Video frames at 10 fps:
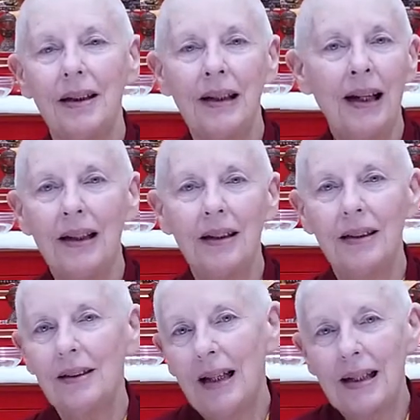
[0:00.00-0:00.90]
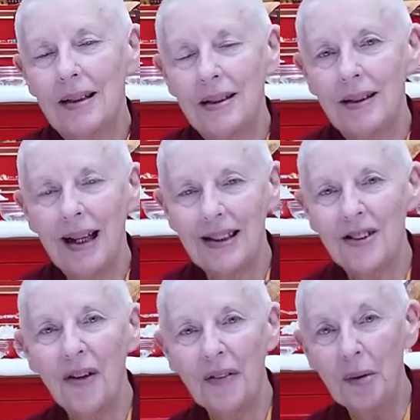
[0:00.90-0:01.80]
then that's
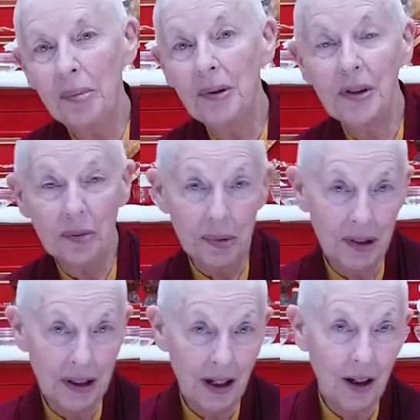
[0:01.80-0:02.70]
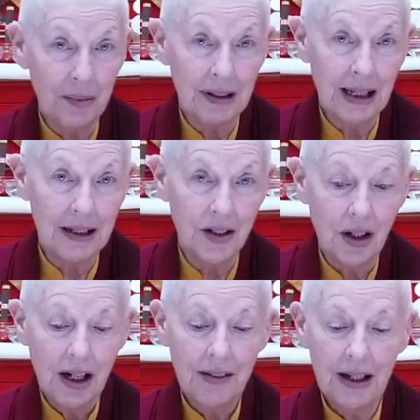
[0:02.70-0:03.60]
not the point of Buddha Dharma. That's
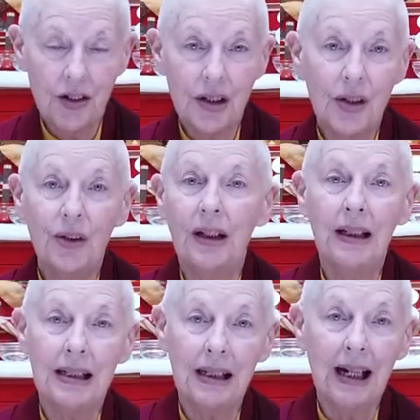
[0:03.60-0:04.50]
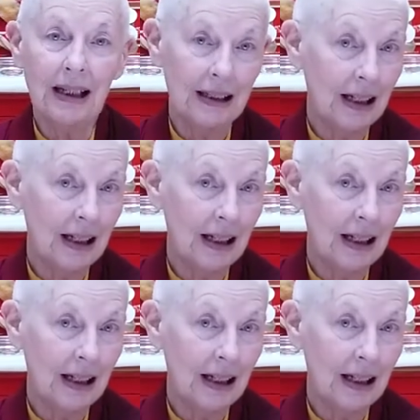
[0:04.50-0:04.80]
just looking at it like